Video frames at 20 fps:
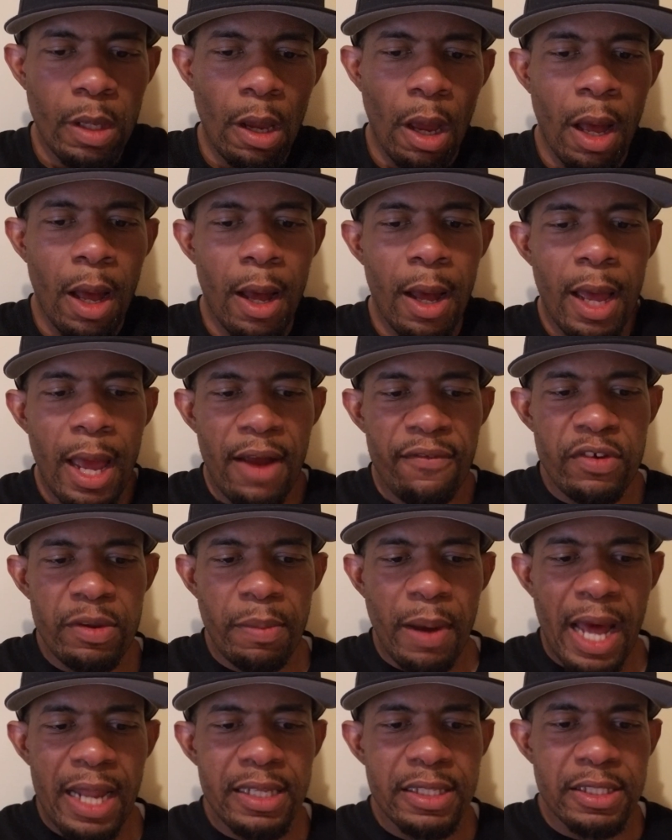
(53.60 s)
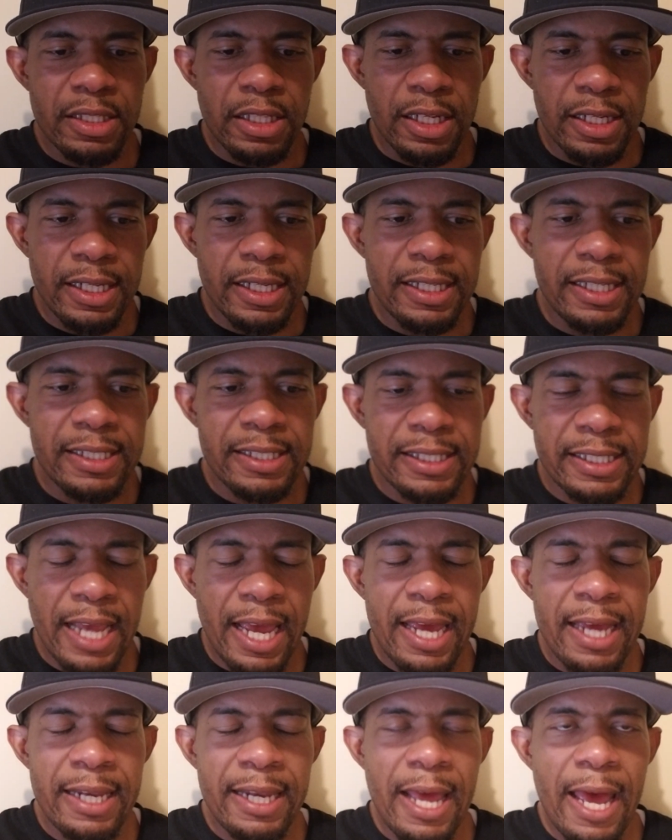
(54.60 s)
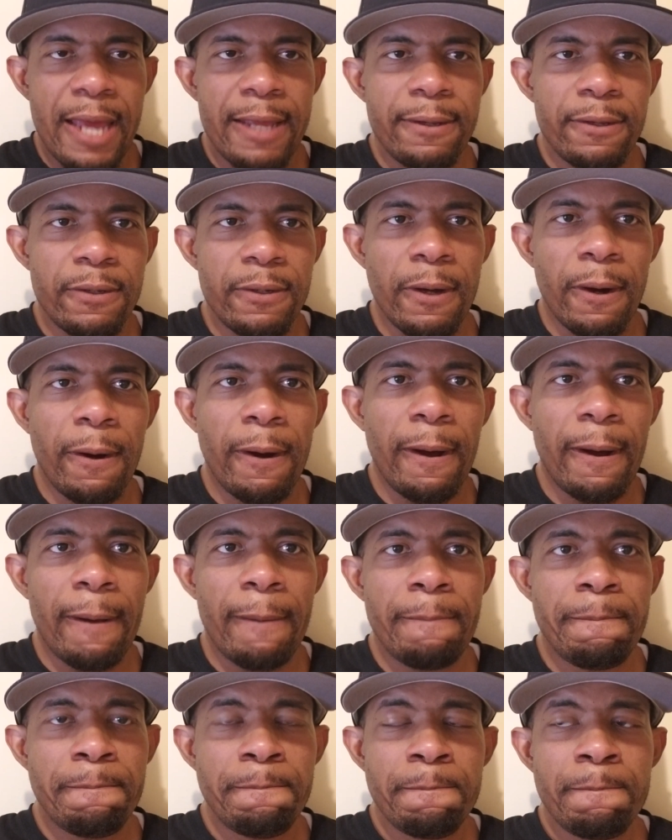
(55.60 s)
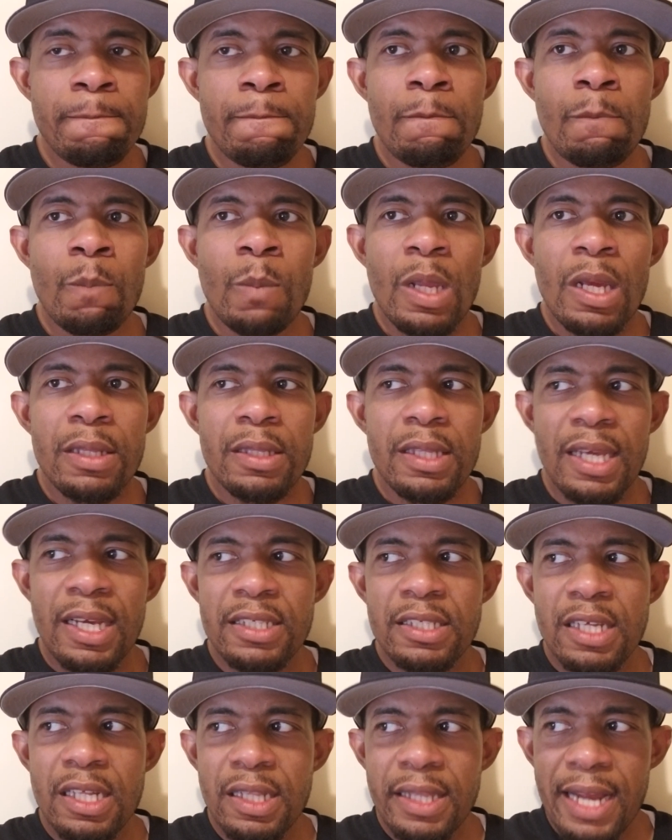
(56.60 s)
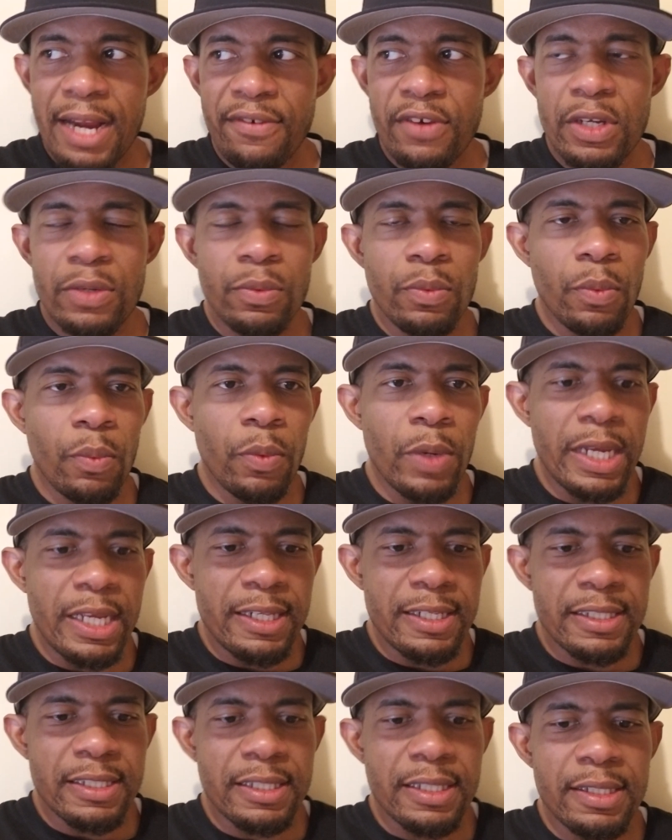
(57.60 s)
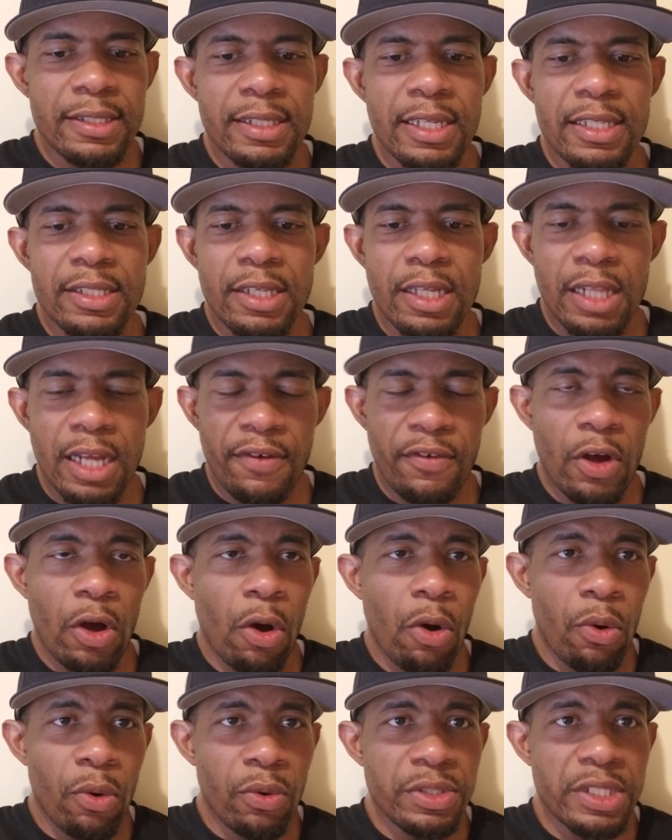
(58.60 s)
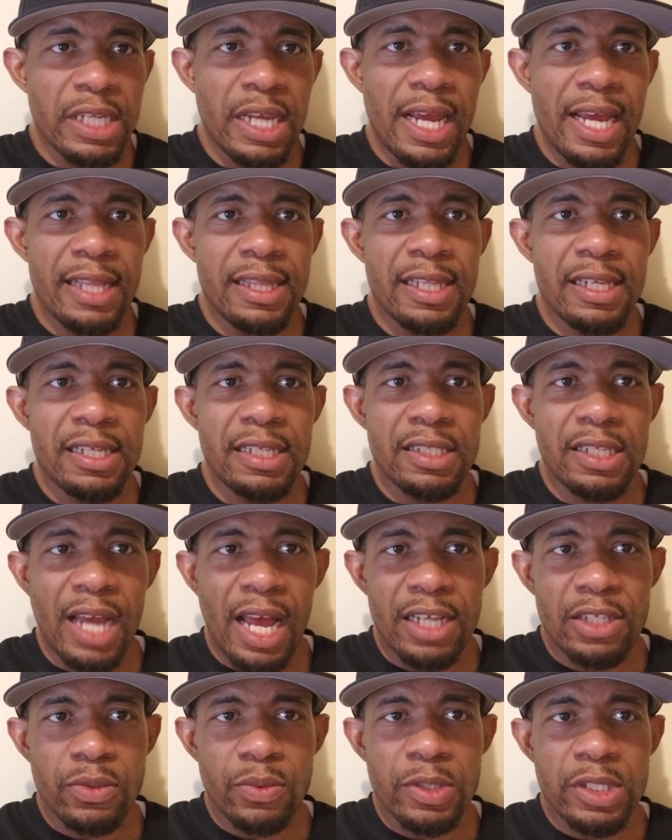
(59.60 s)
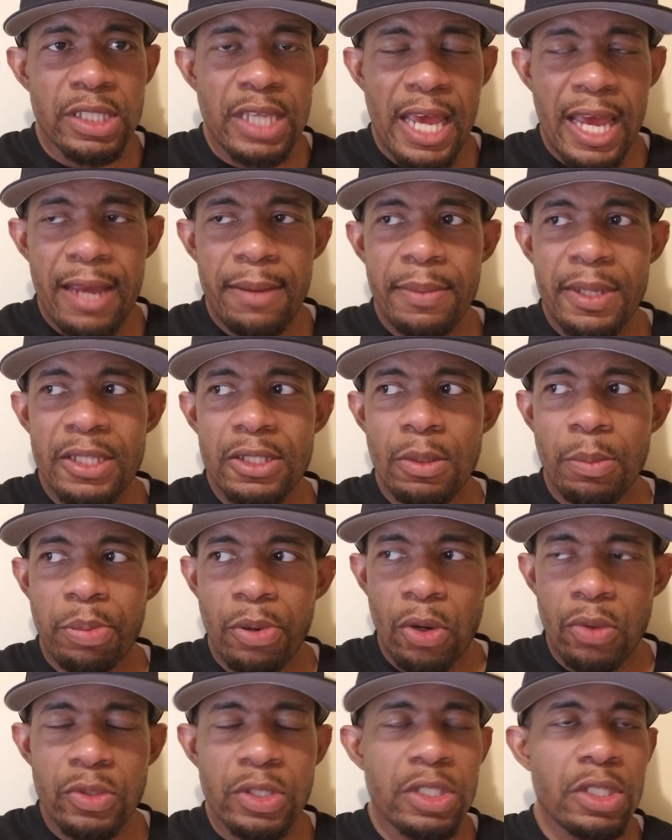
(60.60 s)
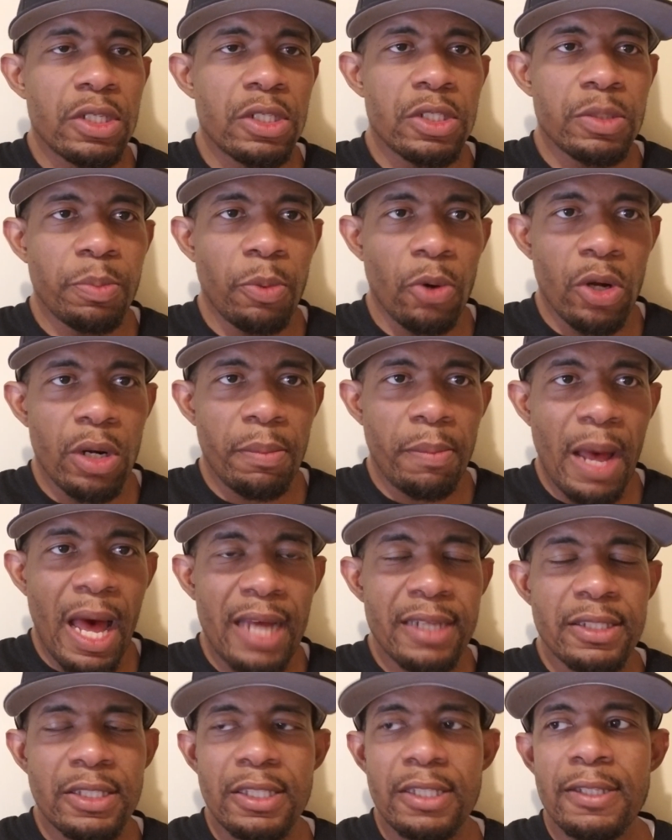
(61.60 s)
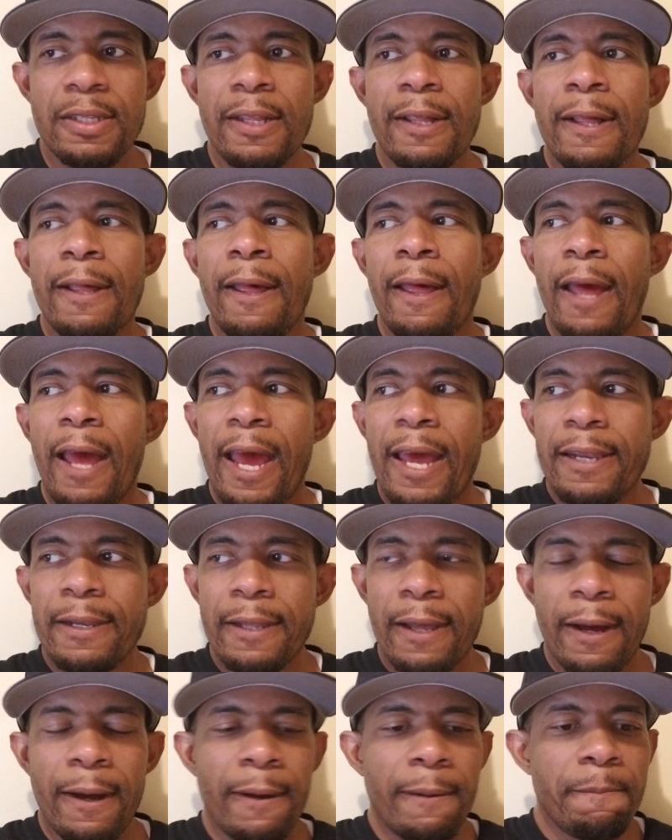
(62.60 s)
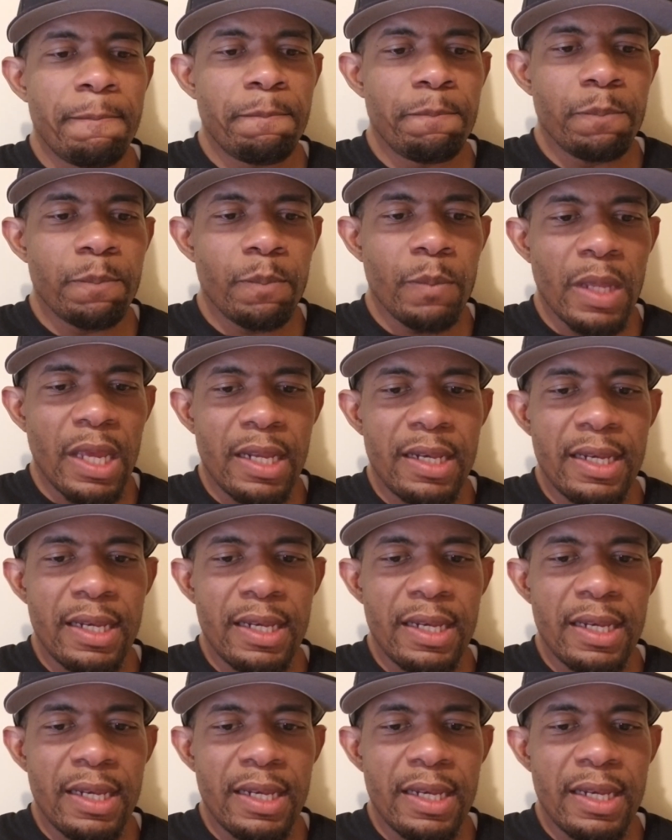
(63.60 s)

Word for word: uh, everybody's looking and saying that you know um, there's glaring weaknesses. There's glaring holes in Anthony Joshua's game, his approach to the sport of boxing, and um, it